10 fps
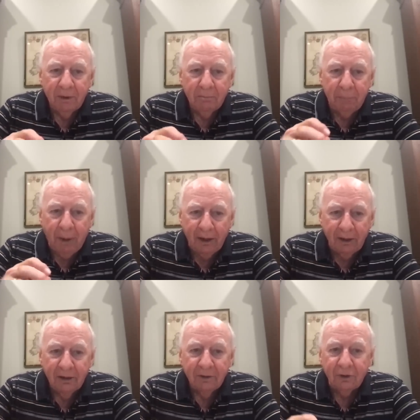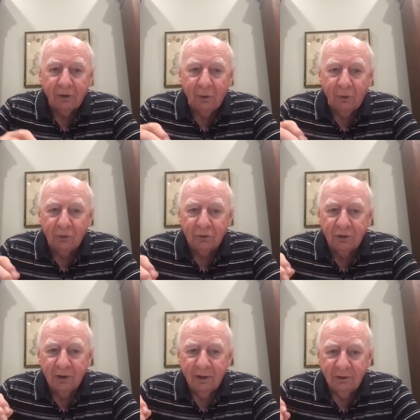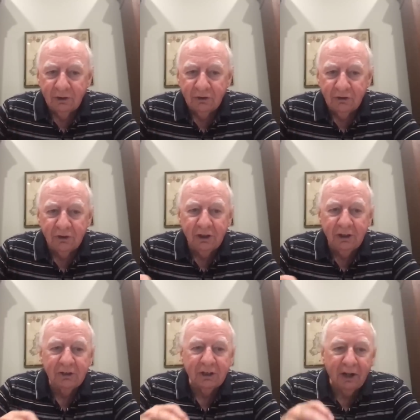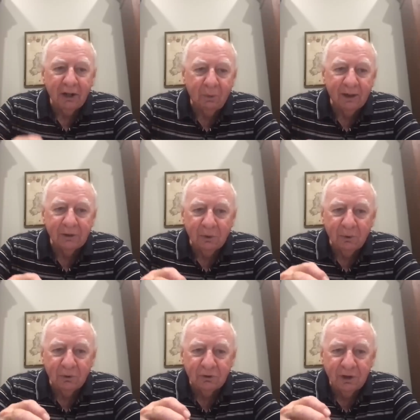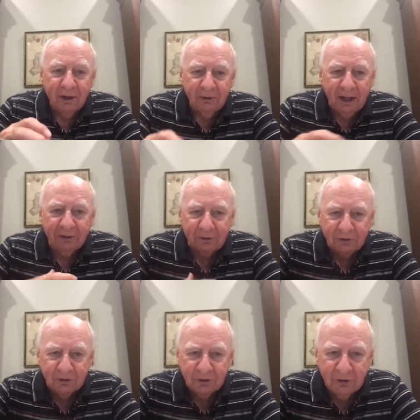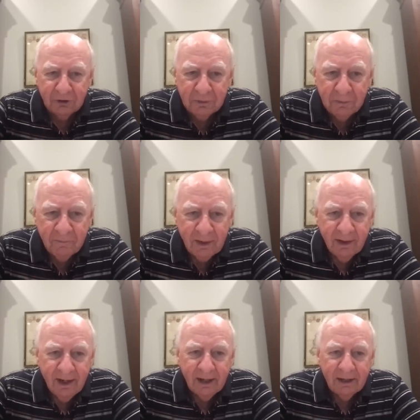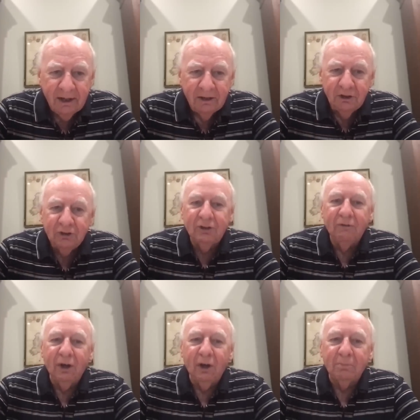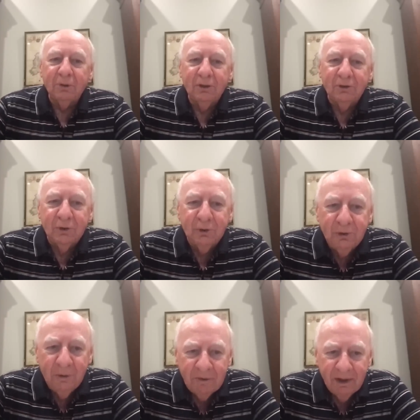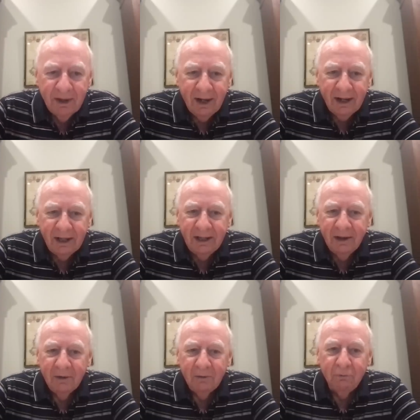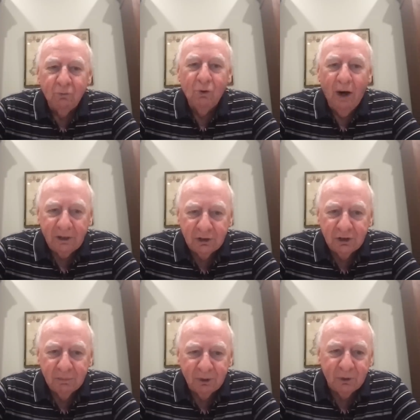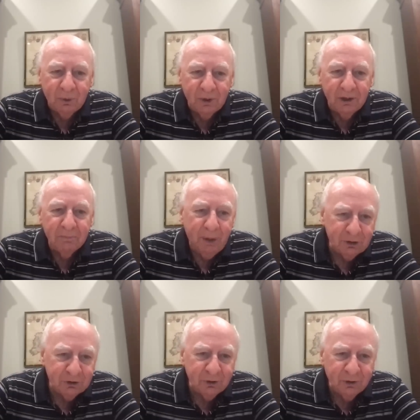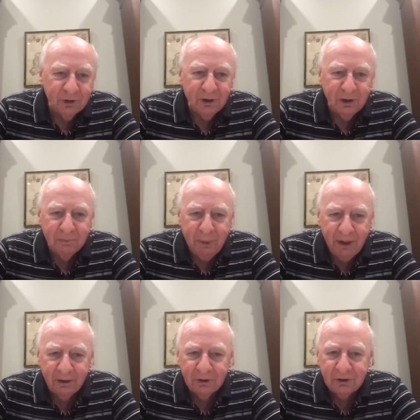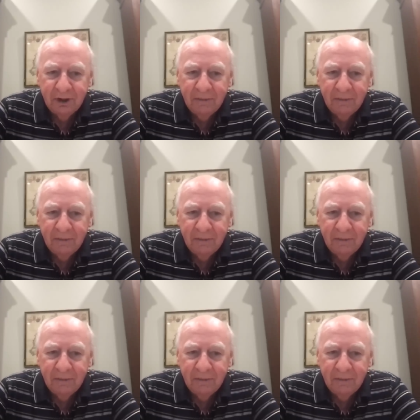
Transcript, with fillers: bug that caused this disease, another one caused that disease. And this developed into a race between Pasteur in Paris